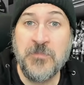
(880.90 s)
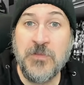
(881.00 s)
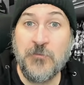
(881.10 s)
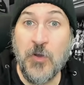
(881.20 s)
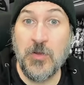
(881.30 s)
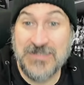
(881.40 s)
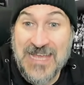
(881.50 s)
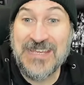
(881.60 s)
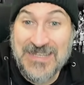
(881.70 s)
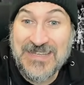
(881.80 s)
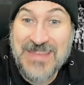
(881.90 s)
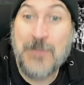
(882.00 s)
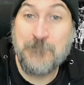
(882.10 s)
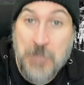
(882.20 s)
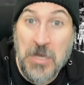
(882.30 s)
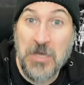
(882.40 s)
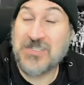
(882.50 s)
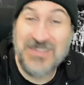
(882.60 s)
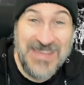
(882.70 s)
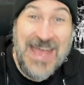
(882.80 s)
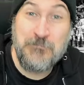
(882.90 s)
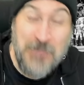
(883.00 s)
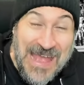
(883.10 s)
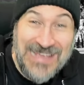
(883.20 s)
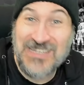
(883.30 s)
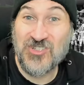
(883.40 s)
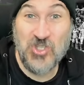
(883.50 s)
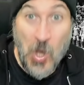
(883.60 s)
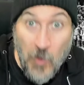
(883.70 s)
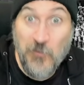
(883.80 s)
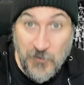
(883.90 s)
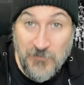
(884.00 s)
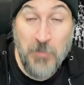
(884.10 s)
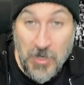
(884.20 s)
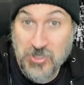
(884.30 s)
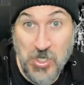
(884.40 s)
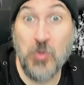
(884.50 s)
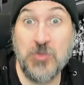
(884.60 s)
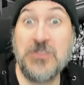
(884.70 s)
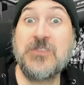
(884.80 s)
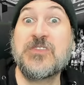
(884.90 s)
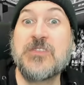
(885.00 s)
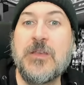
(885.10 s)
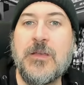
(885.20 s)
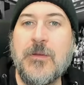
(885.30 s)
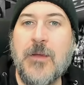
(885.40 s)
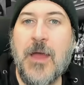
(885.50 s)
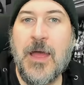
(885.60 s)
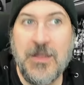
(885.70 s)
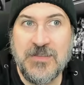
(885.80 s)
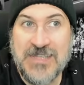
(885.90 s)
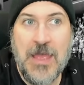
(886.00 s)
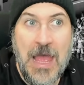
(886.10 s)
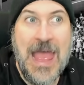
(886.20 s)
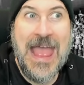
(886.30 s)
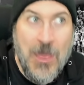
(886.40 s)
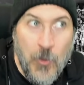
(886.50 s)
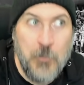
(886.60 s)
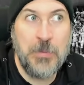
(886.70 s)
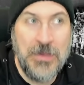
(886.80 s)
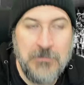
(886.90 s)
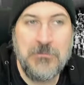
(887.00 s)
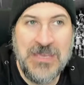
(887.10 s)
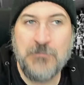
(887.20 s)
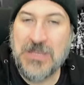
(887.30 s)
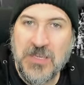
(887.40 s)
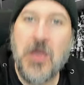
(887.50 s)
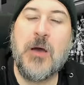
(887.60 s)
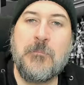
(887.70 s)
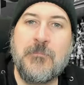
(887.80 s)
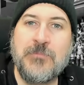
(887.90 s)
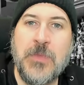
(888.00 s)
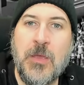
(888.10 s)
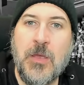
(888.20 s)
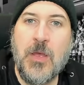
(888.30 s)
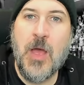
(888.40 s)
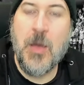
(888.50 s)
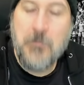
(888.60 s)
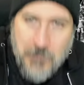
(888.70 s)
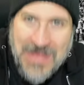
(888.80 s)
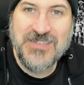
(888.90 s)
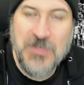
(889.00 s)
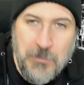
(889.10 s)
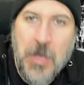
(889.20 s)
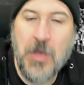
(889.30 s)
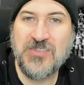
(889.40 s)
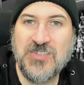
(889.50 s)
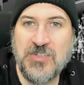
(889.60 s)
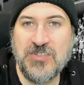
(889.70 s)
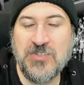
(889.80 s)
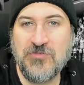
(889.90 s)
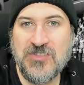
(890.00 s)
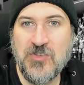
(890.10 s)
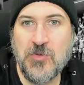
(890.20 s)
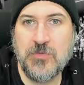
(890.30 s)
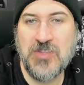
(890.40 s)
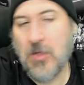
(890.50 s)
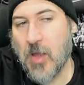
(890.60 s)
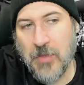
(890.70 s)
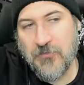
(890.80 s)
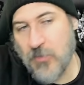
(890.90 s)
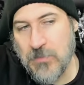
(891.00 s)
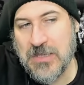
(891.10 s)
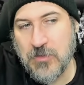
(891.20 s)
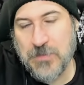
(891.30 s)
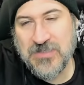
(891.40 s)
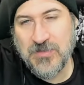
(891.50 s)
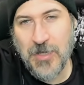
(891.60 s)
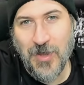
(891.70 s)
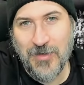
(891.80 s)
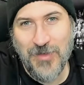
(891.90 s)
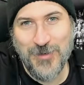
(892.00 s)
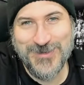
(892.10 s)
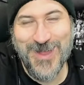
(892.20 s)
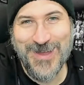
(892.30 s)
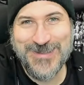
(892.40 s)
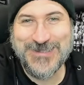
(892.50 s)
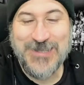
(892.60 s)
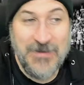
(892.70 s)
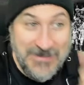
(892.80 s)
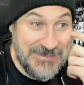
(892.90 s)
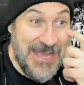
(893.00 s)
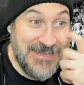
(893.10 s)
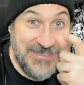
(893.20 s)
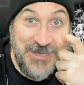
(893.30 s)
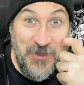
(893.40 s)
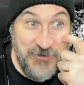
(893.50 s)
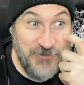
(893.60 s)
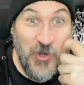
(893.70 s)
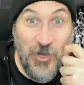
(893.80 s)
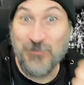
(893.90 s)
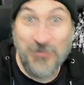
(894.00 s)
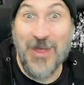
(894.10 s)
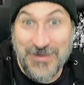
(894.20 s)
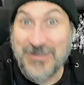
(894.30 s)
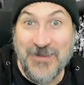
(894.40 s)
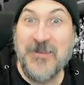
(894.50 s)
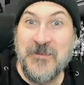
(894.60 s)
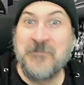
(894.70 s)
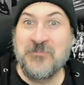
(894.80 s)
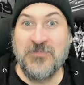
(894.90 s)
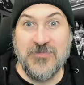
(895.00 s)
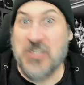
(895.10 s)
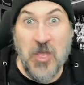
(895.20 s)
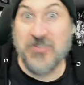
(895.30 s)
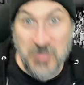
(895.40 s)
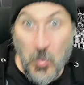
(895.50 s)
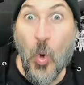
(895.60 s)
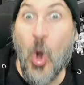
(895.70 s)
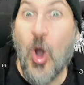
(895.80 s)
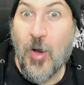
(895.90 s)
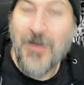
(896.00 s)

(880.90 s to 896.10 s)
for taking that burden, that baggage off of my shoulders and helping me become. a better person as a result. So for me, it would be somewhere along those lines. Instead, she goes full, like, she goes to war.